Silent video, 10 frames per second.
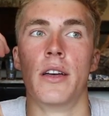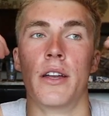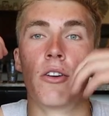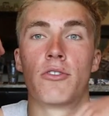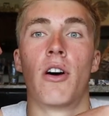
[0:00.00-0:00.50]

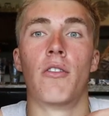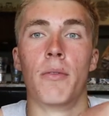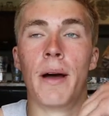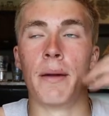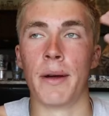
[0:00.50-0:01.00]
and also I'll
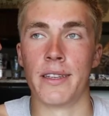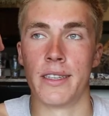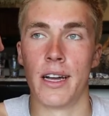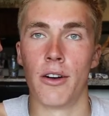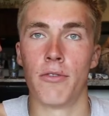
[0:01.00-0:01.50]
remind
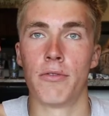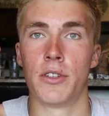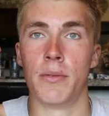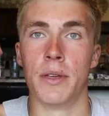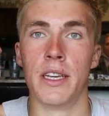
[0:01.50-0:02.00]
myself
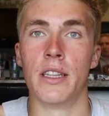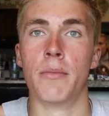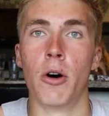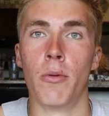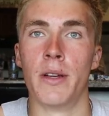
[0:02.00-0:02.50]
to be in the
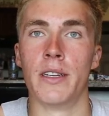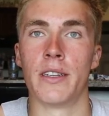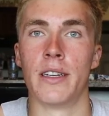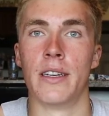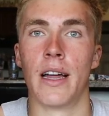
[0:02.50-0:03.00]

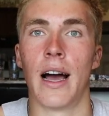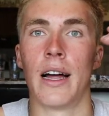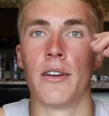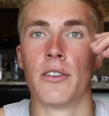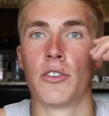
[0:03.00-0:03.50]
moment and
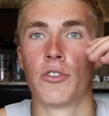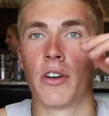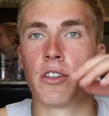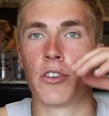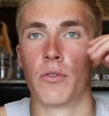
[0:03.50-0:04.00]
not
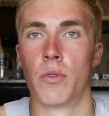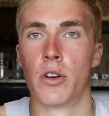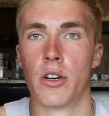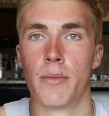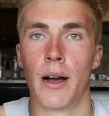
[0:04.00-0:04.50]
stress or
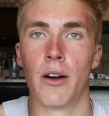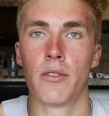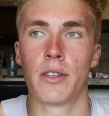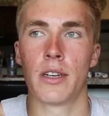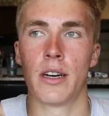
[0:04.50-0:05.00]
worry
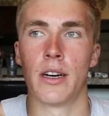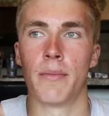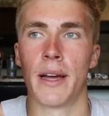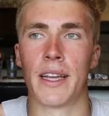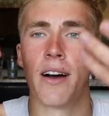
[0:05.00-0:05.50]
about uh,
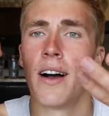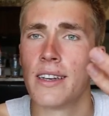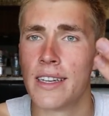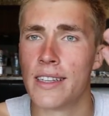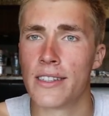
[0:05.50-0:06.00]
my
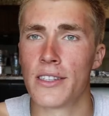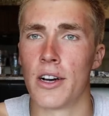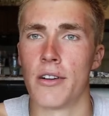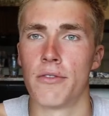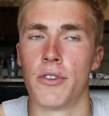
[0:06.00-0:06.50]
content
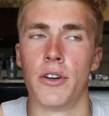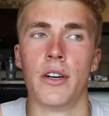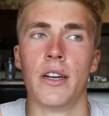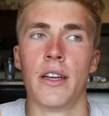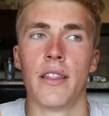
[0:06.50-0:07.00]
stuff or
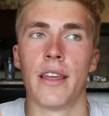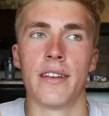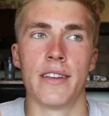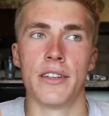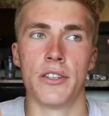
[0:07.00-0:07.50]

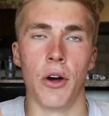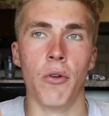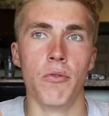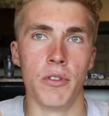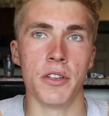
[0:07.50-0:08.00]
things that
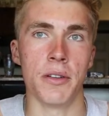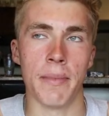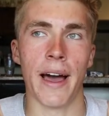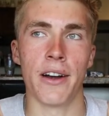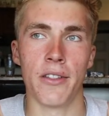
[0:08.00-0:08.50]
don't really
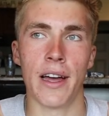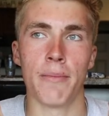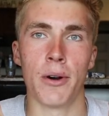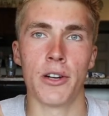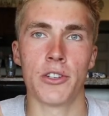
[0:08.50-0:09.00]
matter that
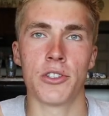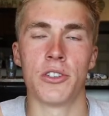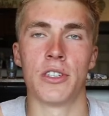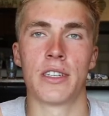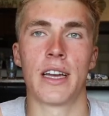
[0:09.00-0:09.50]
much.
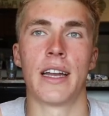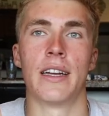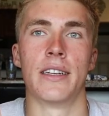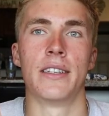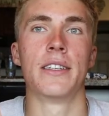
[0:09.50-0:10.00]
Just kind
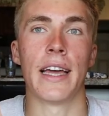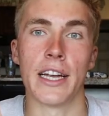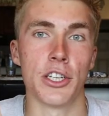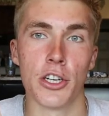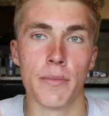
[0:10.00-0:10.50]
of
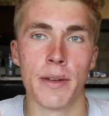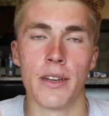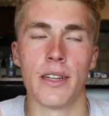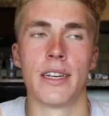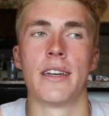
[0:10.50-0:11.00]
take a chill
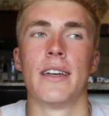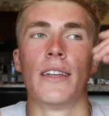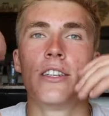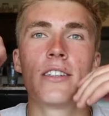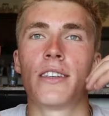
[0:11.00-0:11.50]
pill. Like,
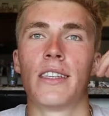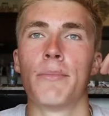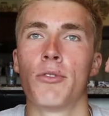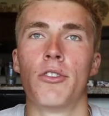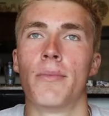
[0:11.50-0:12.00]
just a
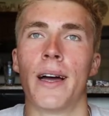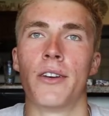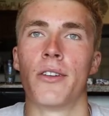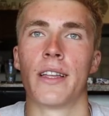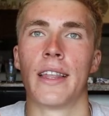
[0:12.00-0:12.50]
simple
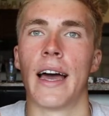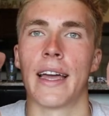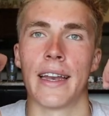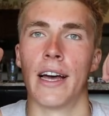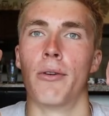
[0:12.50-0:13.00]
reminder like
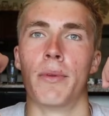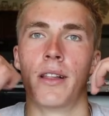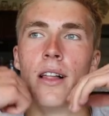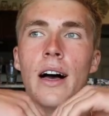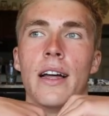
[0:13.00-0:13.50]
that can help me
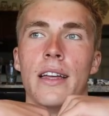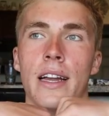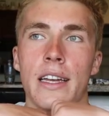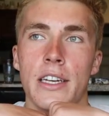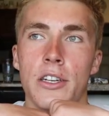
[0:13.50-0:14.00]
a lot, and
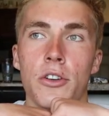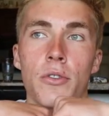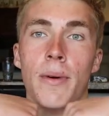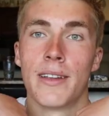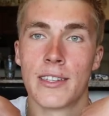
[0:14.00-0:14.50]
I need to do
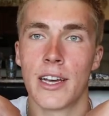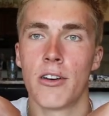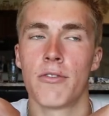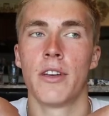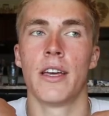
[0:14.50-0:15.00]
it
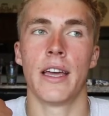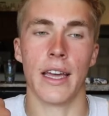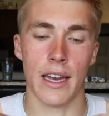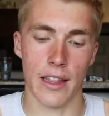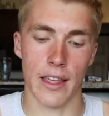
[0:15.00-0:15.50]
myself,
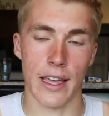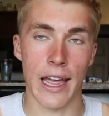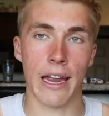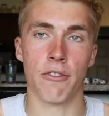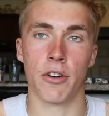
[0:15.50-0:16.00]
and I think
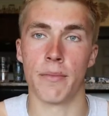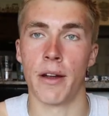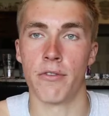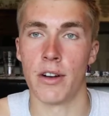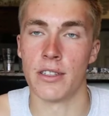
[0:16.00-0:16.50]
Avery and
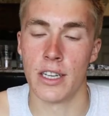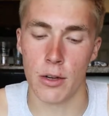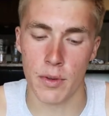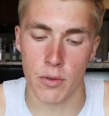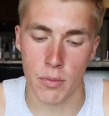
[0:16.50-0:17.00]
my friends
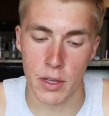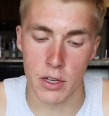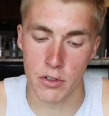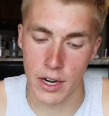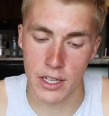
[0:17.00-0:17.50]
helping will be
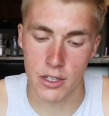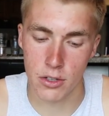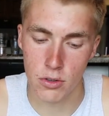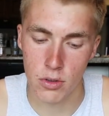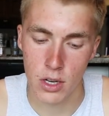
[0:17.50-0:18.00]
great
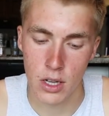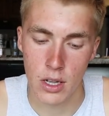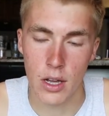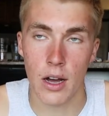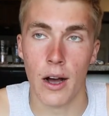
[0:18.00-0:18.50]
too.
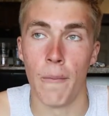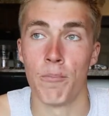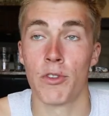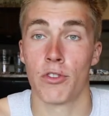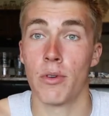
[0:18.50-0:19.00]

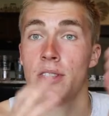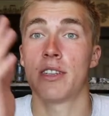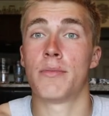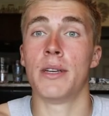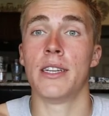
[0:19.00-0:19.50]
Um, so what
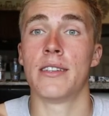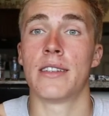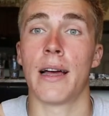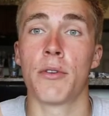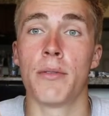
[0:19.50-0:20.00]
this means
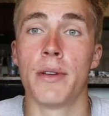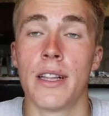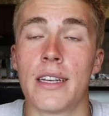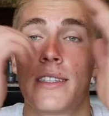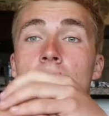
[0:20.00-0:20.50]
is I'm going to be
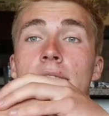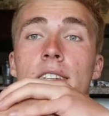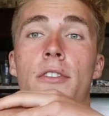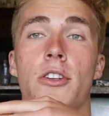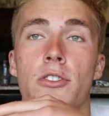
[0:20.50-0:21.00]
less
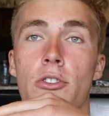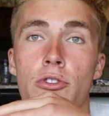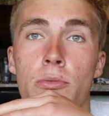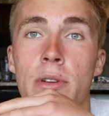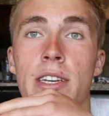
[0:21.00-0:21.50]
active on
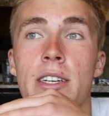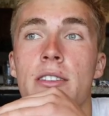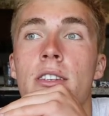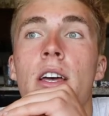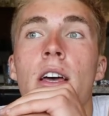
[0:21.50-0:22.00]
social
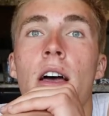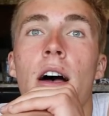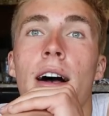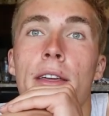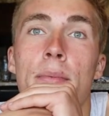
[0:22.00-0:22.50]
medias.
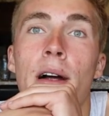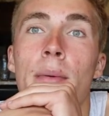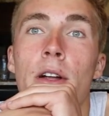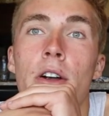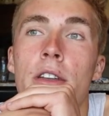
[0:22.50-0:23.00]
Uh, you
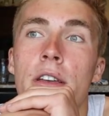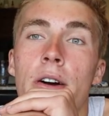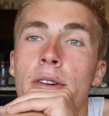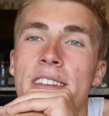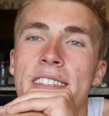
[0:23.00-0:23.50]
probably already
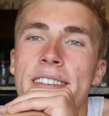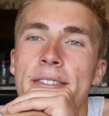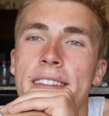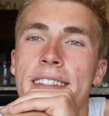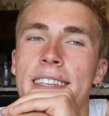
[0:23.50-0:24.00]
noticed
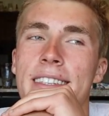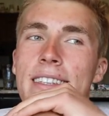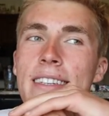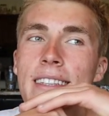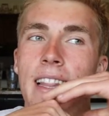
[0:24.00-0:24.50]
with
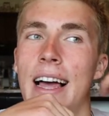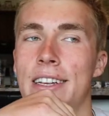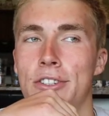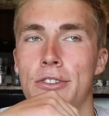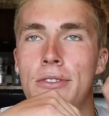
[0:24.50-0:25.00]
this
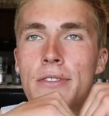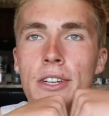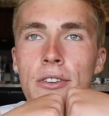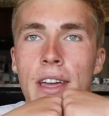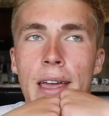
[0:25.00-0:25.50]
last YouTube
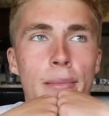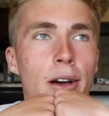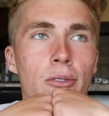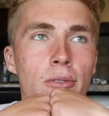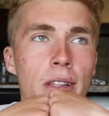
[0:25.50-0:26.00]
video came out